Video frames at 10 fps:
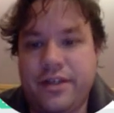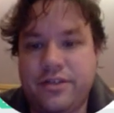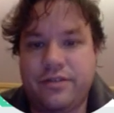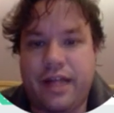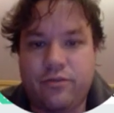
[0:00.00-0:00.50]

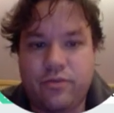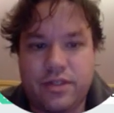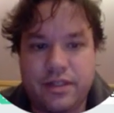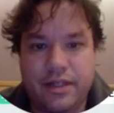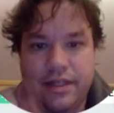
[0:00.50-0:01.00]
So that
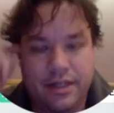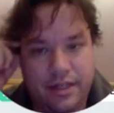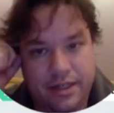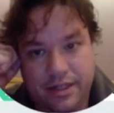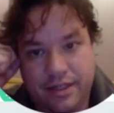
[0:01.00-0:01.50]
was
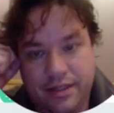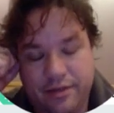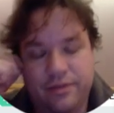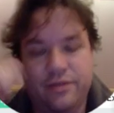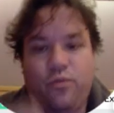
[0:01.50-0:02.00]

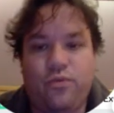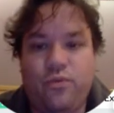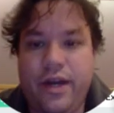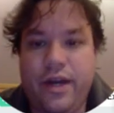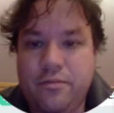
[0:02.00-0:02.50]
the
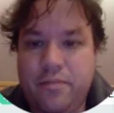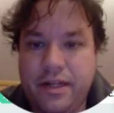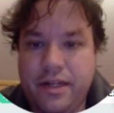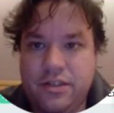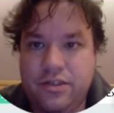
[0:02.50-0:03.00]
way to play
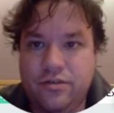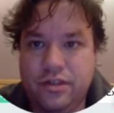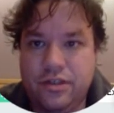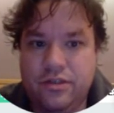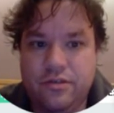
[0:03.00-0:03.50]
this suit,
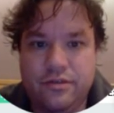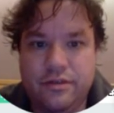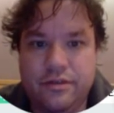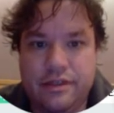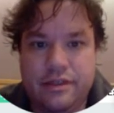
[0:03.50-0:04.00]
to
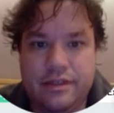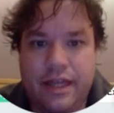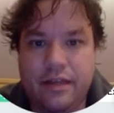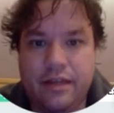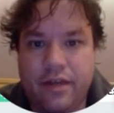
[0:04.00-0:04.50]

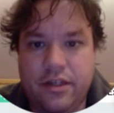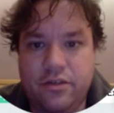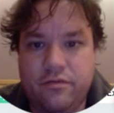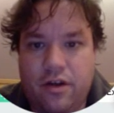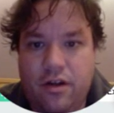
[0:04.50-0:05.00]
take advantage
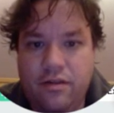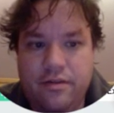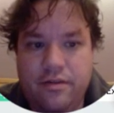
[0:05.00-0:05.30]
of all